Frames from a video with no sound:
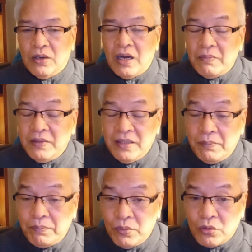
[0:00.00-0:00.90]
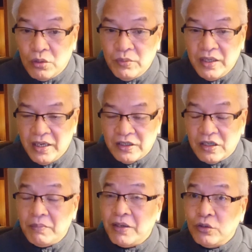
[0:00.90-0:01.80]
Ang yan pong communication
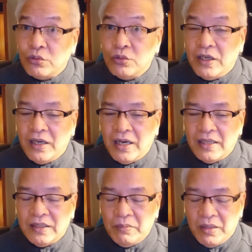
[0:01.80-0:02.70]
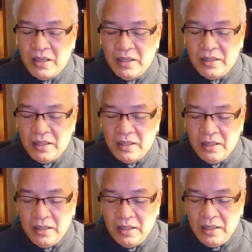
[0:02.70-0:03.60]
na matutunan ng ating mga anak.
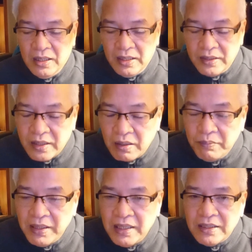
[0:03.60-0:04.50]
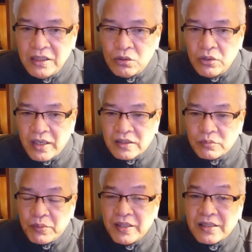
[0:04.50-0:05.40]
Their ability to
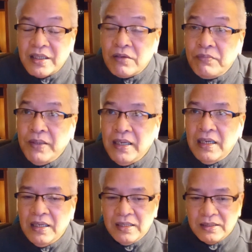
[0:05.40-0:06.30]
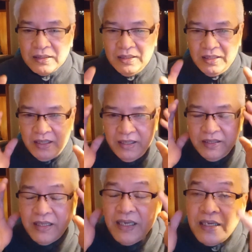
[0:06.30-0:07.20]
express their feelings, their
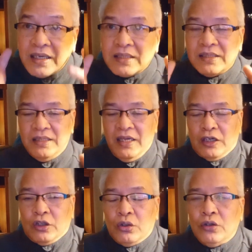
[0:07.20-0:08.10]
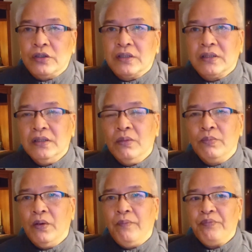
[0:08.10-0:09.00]
ideas, their thoughts,
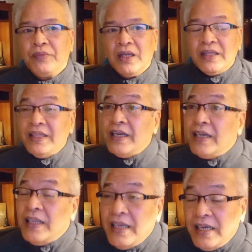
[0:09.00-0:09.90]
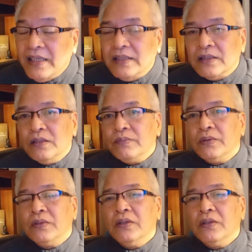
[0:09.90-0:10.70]
po, their needs, po,